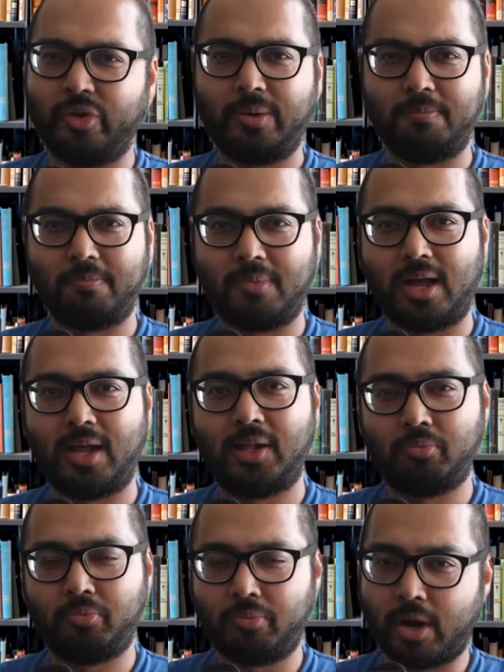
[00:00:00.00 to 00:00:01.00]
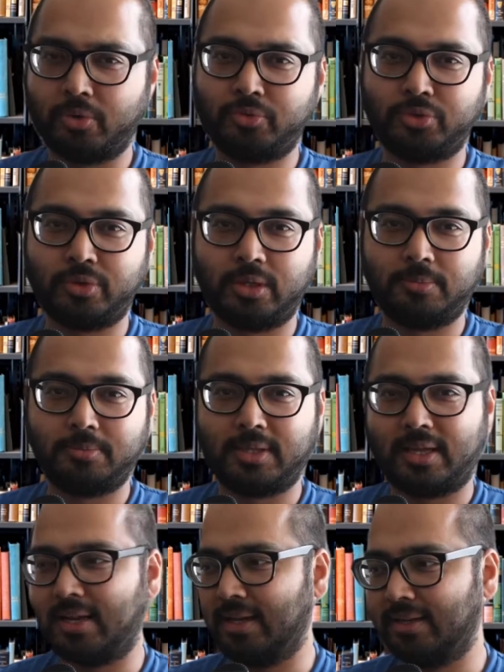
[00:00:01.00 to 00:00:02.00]
mile round trip
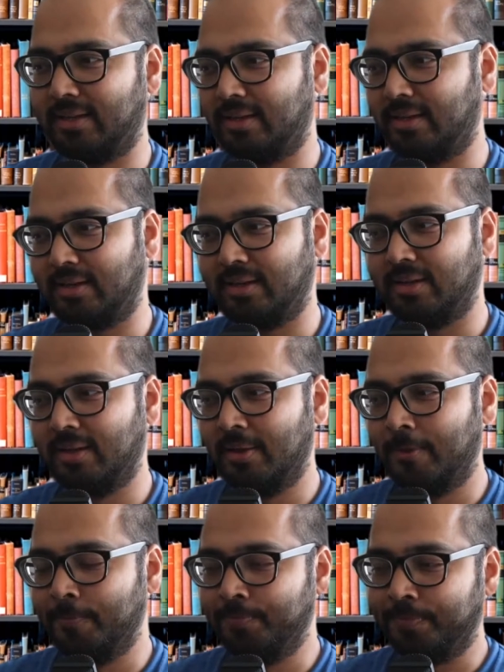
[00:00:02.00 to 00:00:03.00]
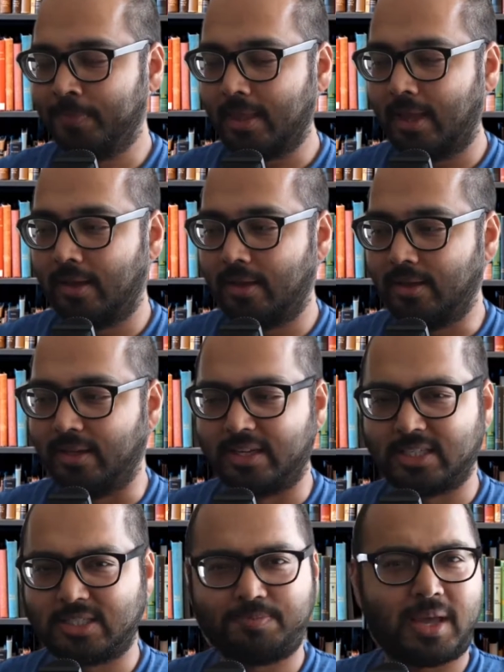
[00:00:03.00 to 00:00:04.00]
that I did in a
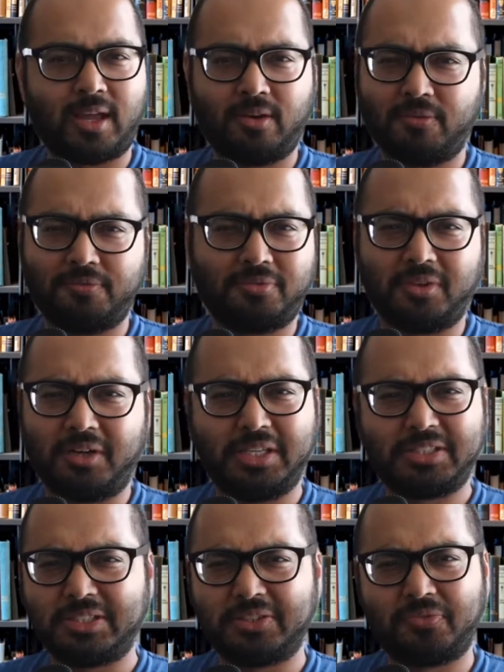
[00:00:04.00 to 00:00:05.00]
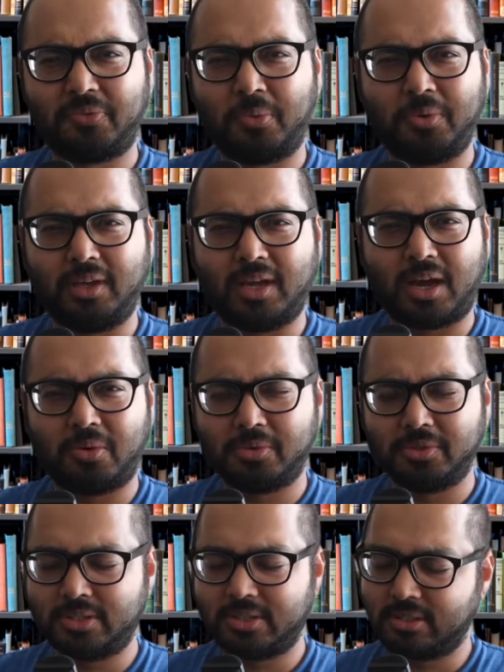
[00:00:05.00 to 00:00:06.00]
span of 36-40
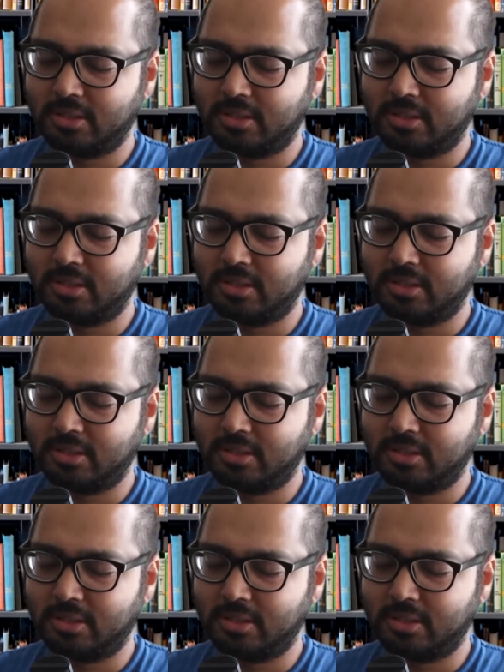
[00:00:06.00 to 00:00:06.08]
hours.